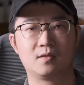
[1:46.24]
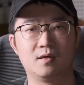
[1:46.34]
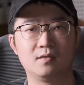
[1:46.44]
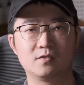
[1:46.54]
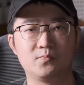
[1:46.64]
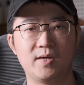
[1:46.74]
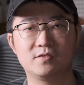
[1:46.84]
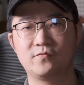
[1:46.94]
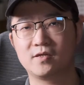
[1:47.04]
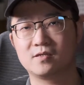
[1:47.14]
and the
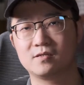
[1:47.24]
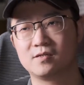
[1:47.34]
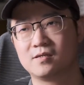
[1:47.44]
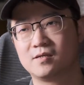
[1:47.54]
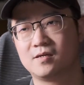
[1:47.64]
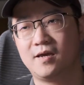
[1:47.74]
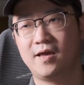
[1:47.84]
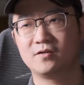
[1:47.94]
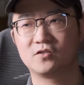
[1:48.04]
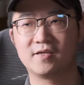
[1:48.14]
specific
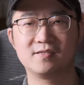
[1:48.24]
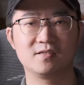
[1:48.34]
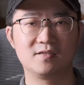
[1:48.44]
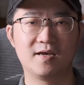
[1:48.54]
energy density